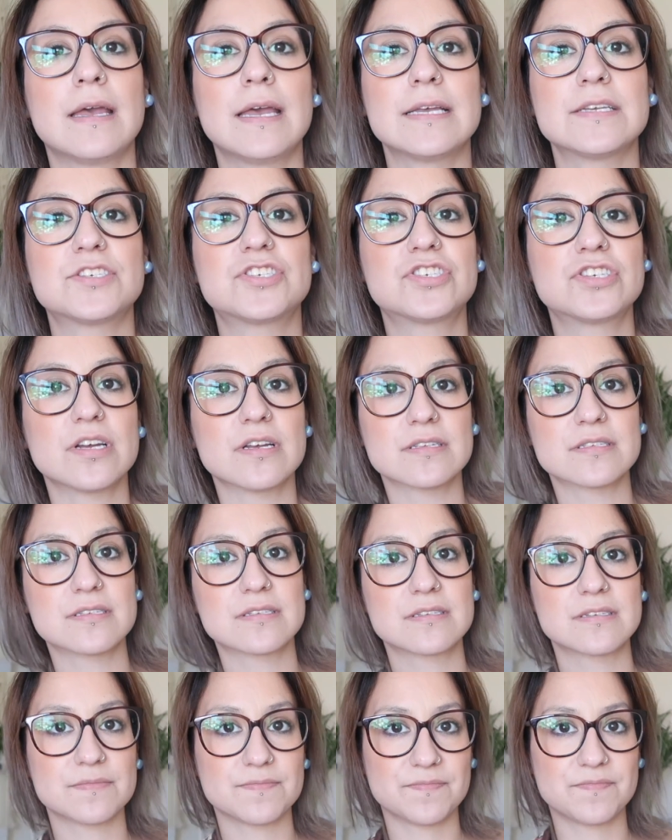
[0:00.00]
it's
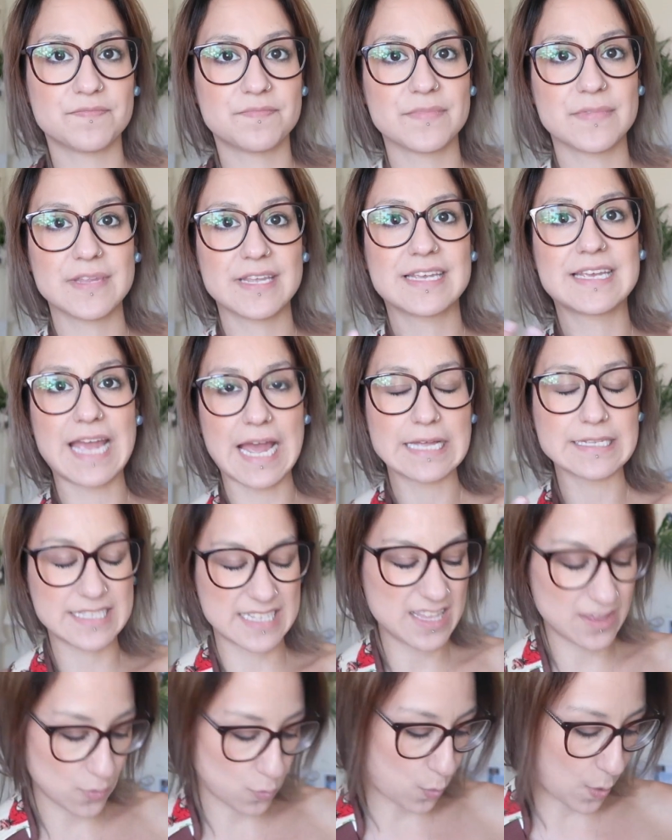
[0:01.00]
just gets
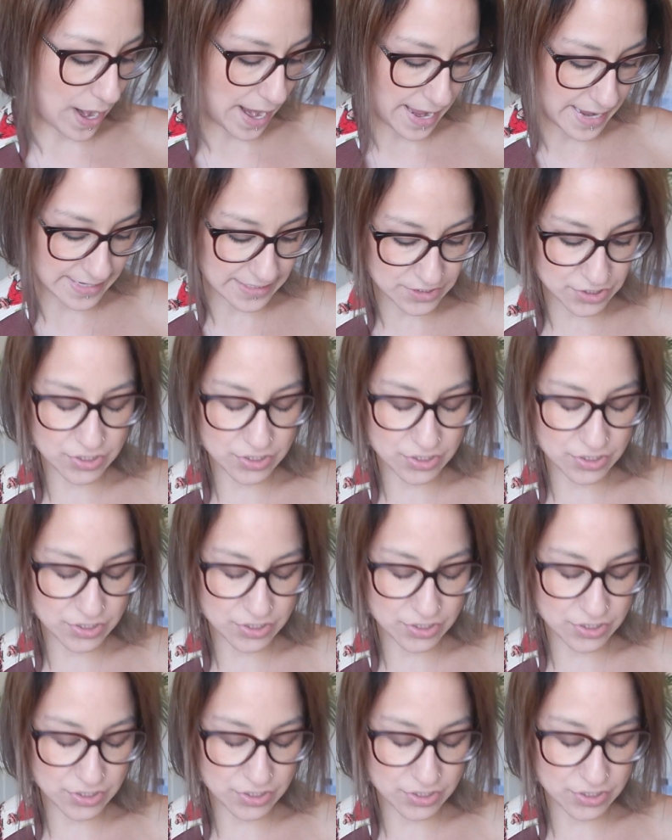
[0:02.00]
in the way.